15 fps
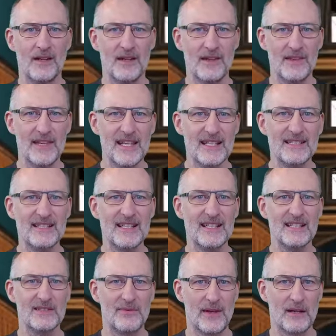This
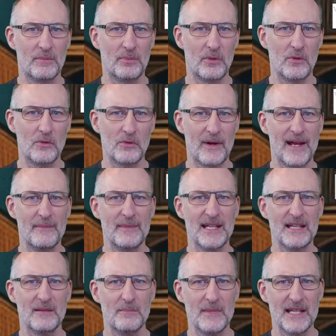is where
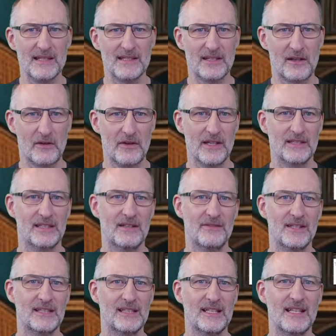programming meets
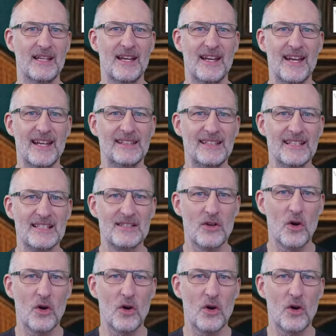creativity, and it's